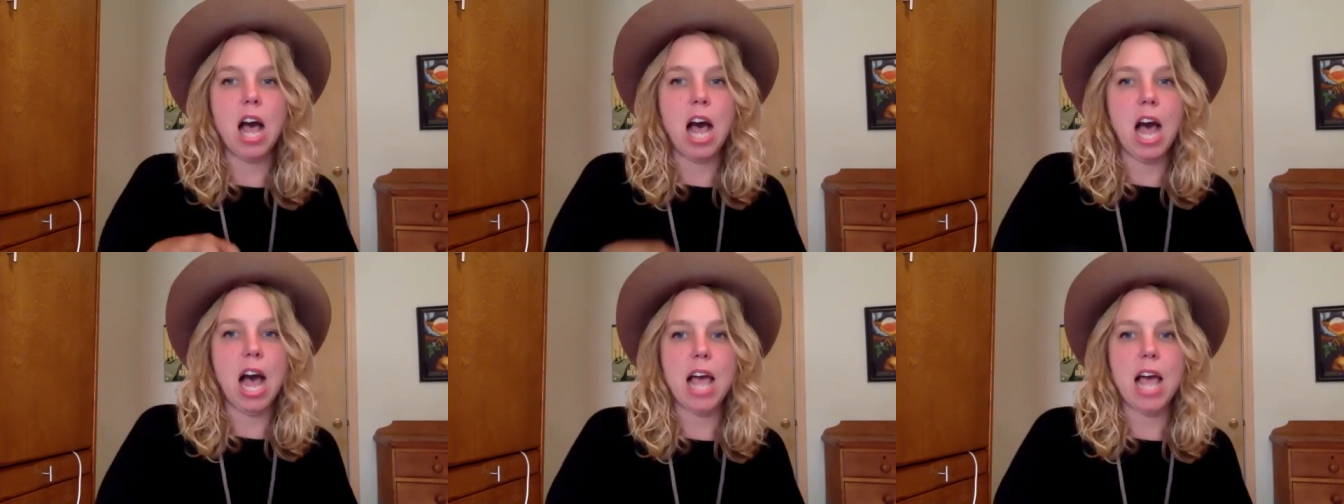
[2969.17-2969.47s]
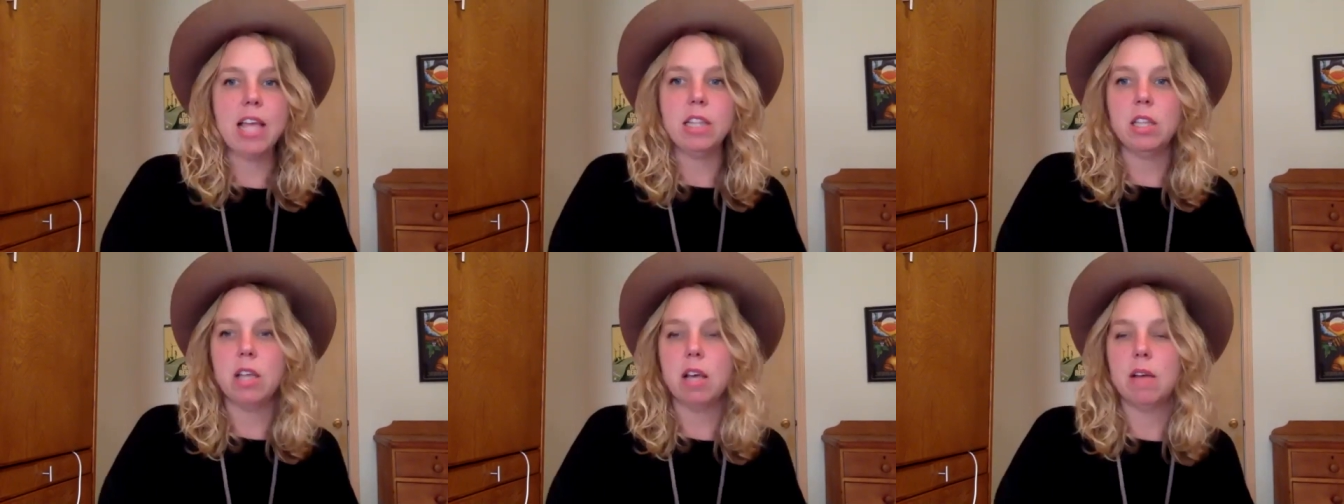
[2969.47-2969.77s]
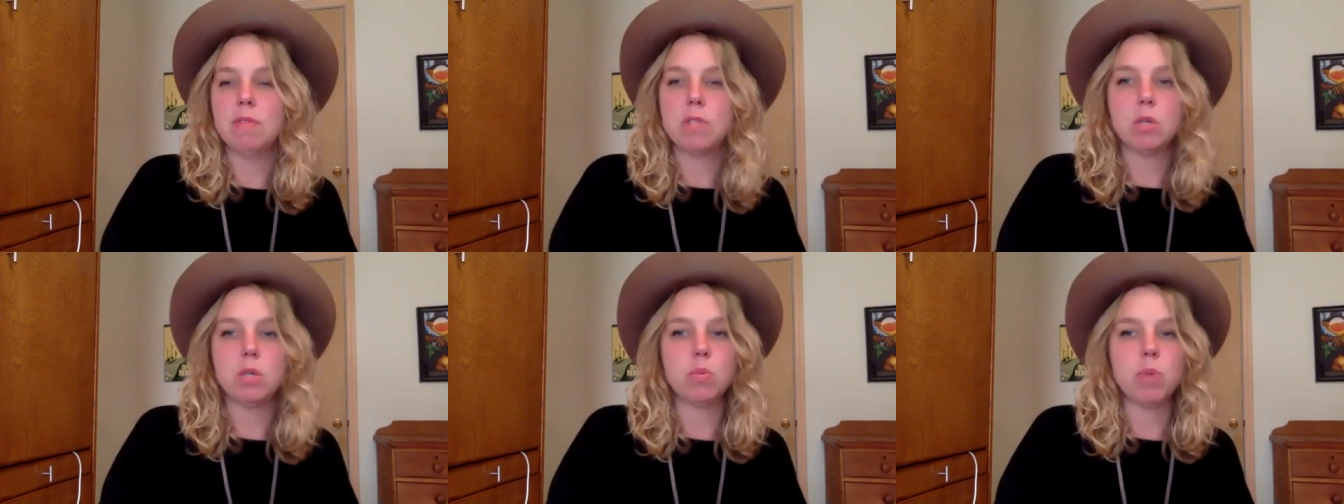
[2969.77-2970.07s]
I
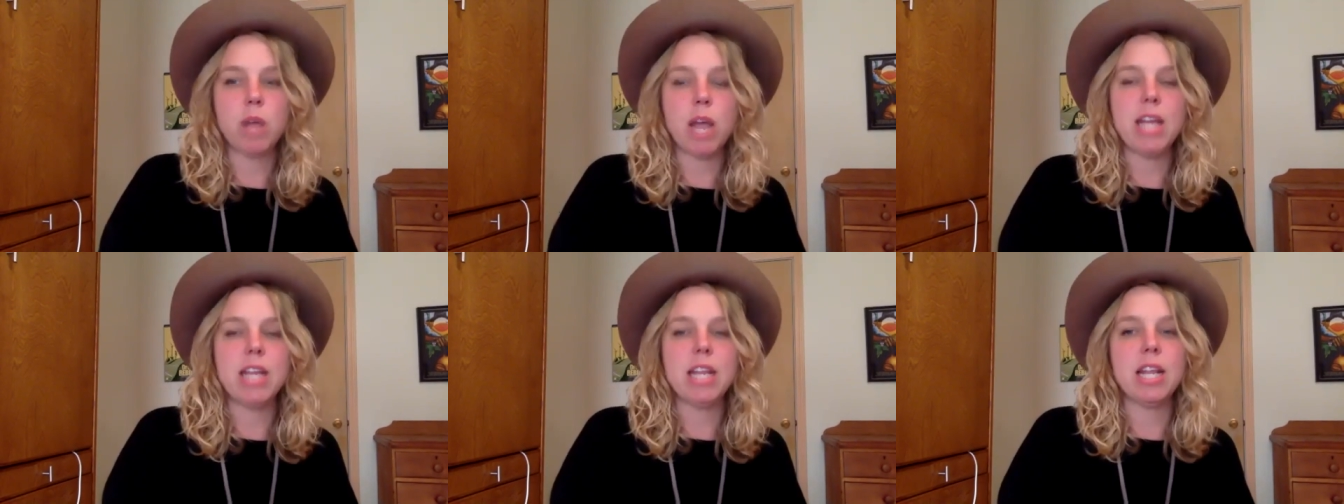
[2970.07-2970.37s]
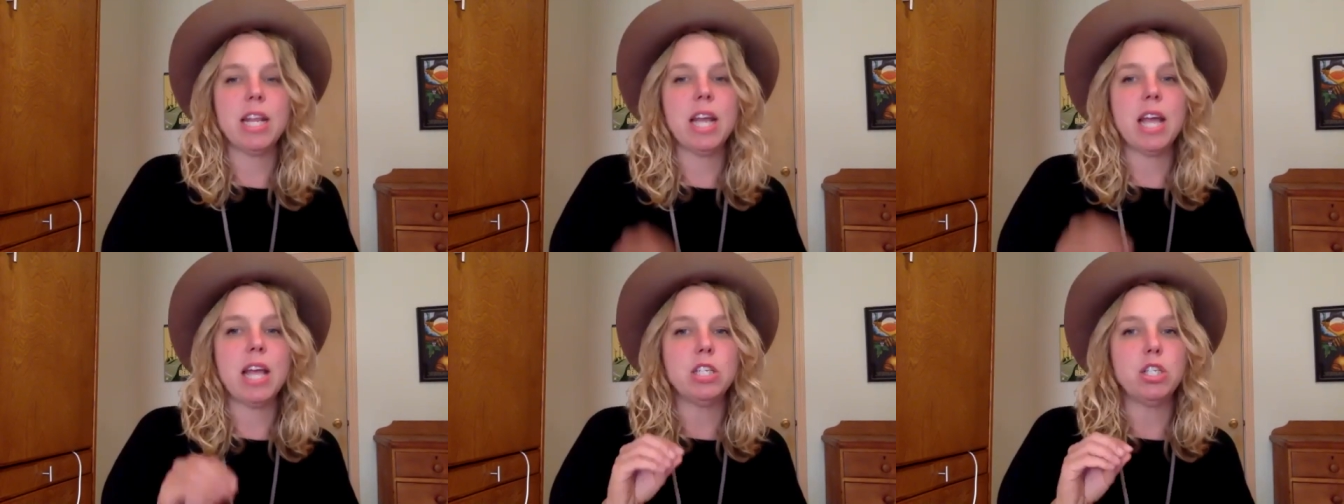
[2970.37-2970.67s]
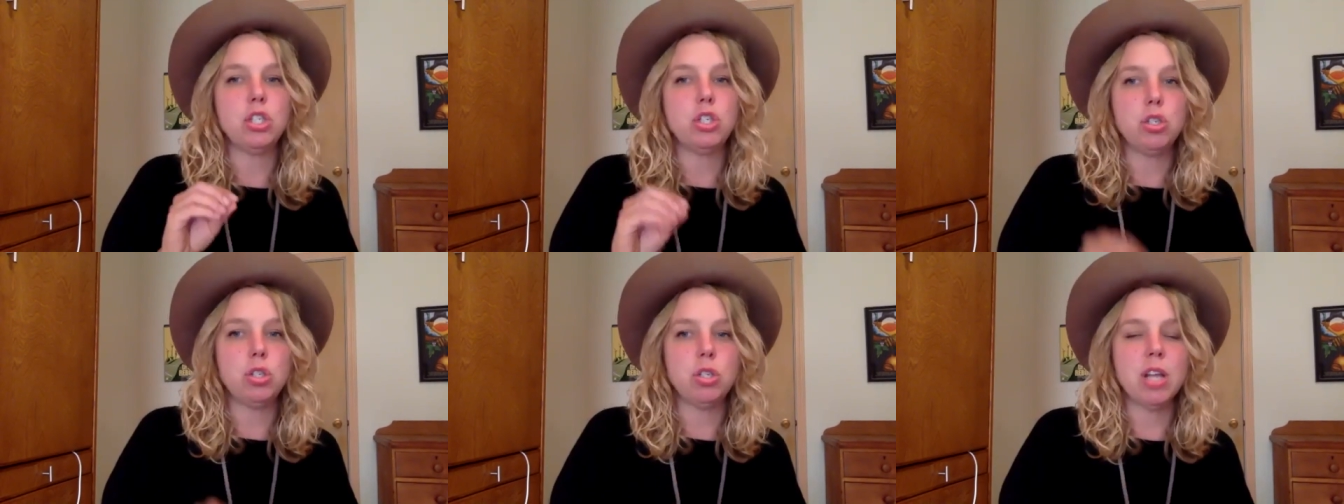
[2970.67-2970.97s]
love to write and I,
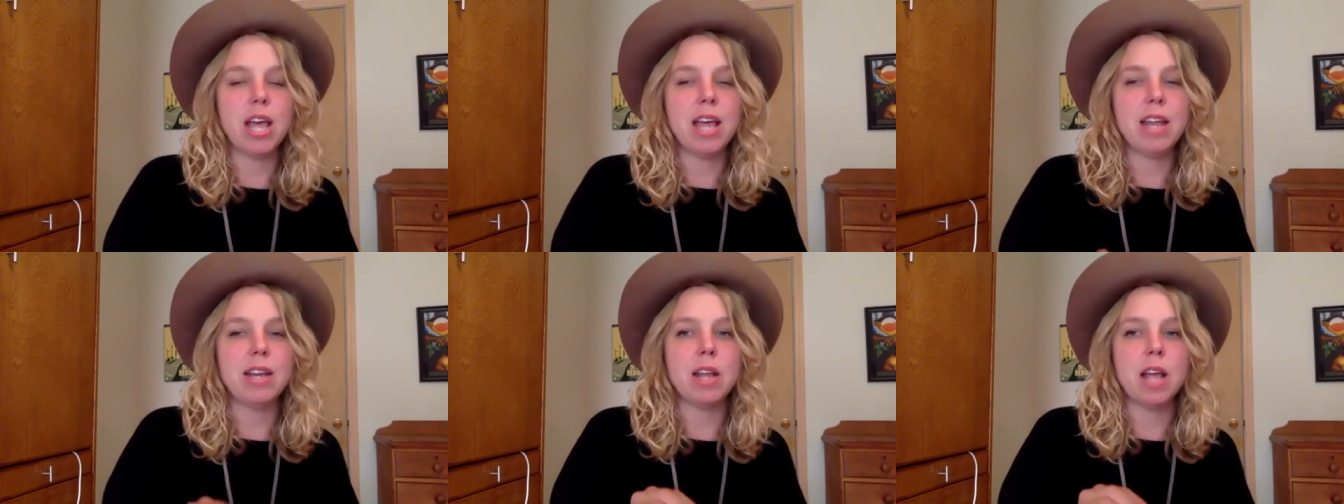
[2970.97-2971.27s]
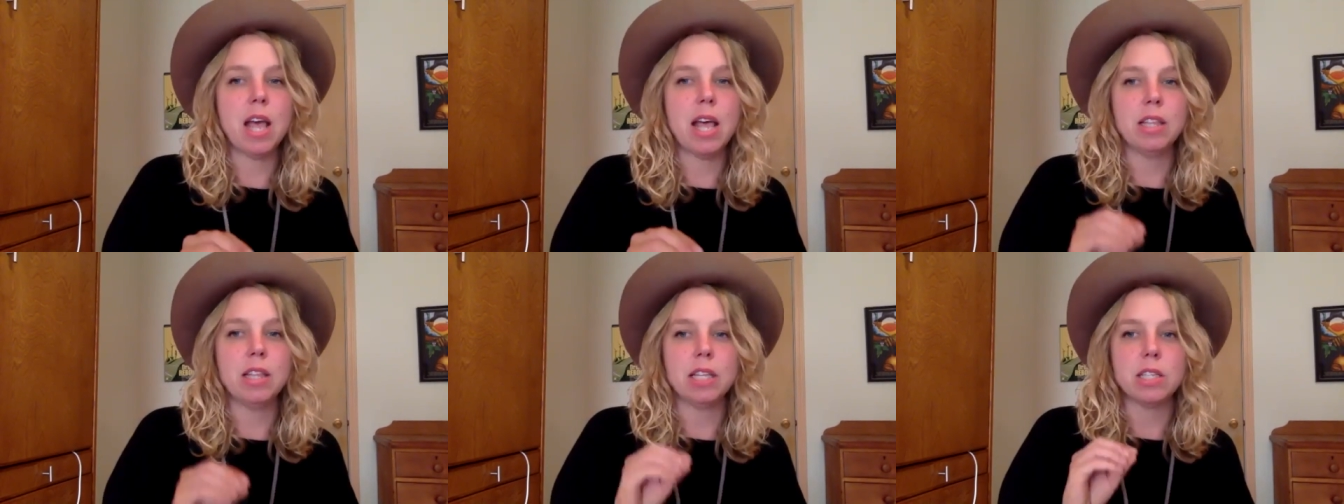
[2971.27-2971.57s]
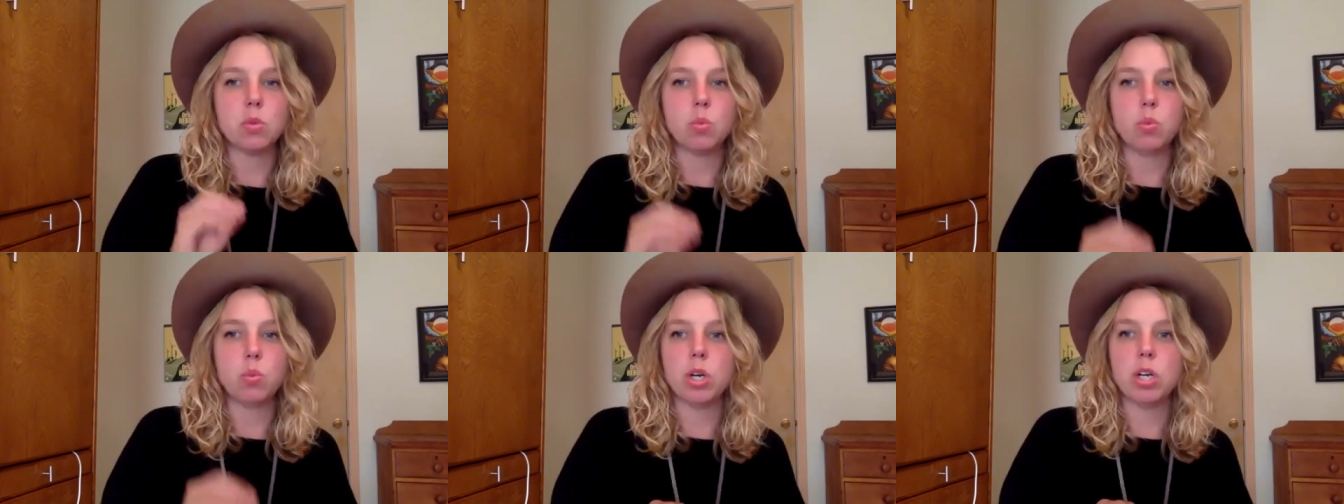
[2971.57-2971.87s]
and, and
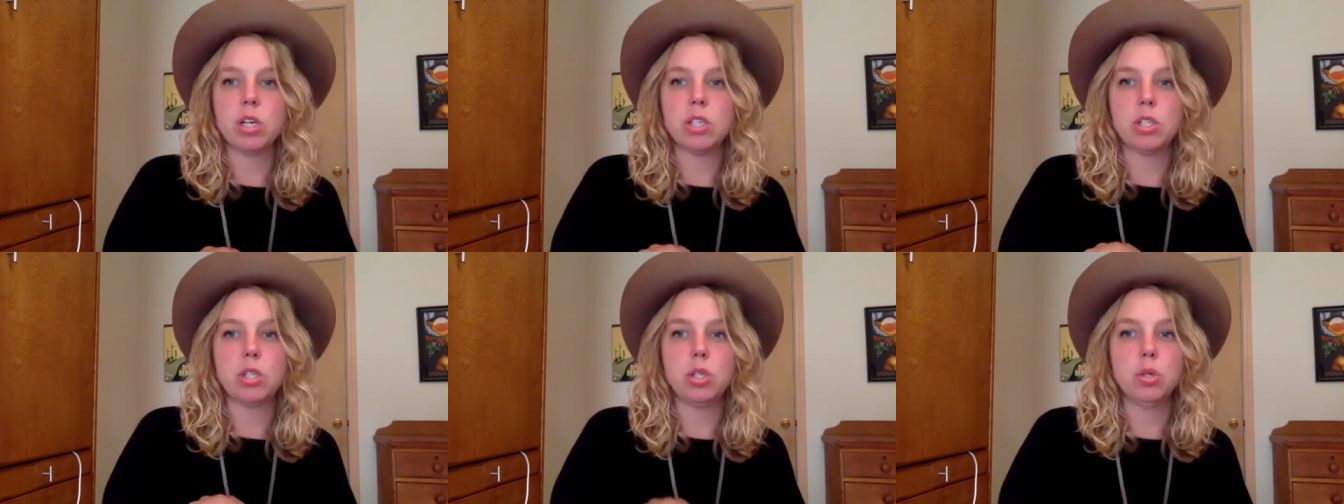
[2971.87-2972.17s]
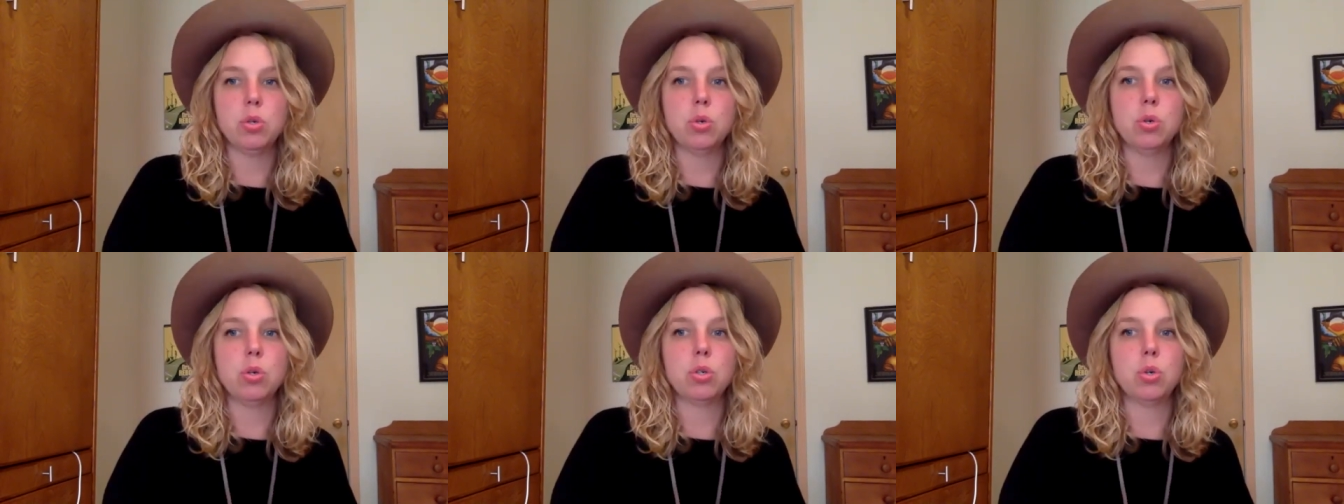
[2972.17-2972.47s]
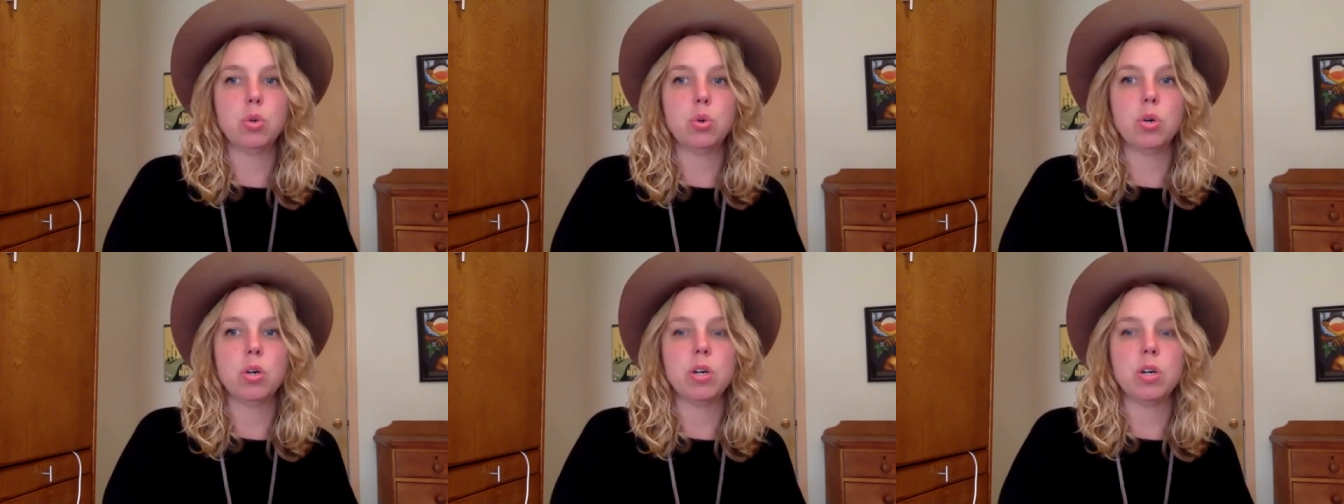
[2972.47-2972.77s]
let's work to
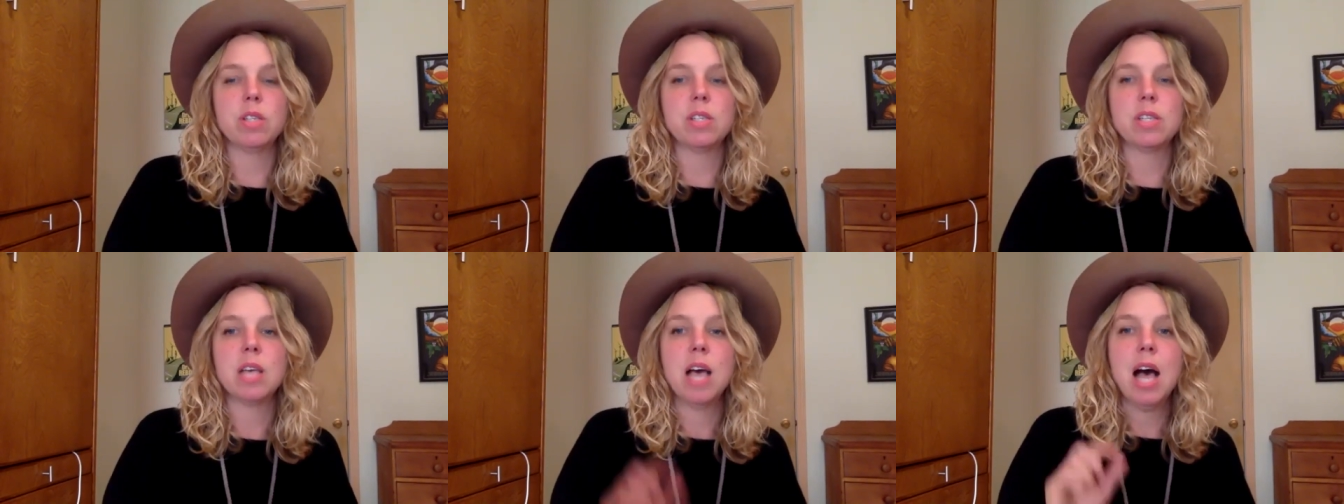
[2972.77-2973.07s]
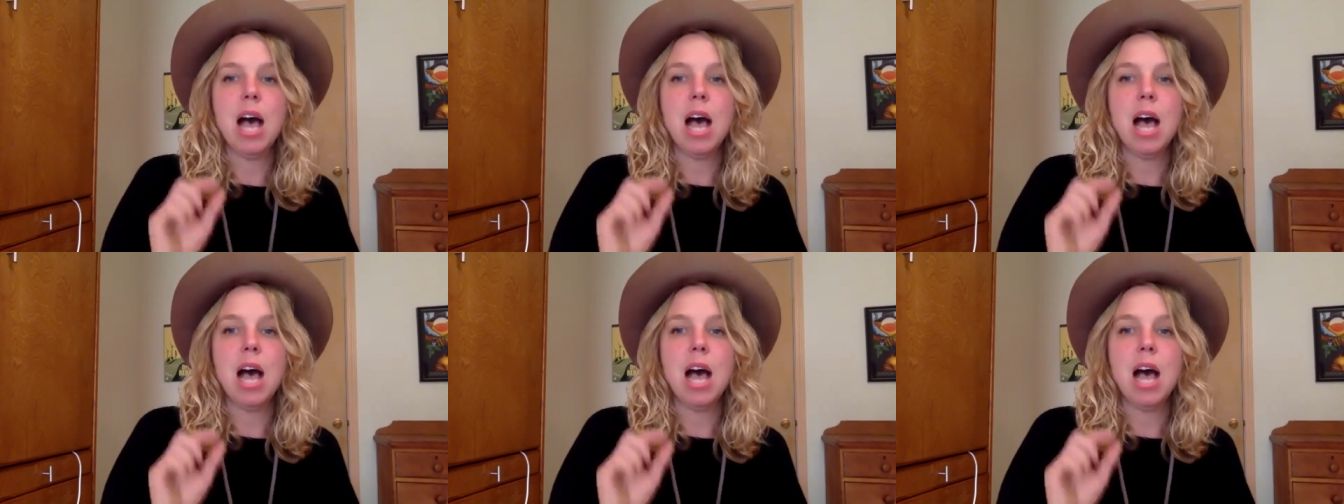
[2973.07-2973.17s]
towards,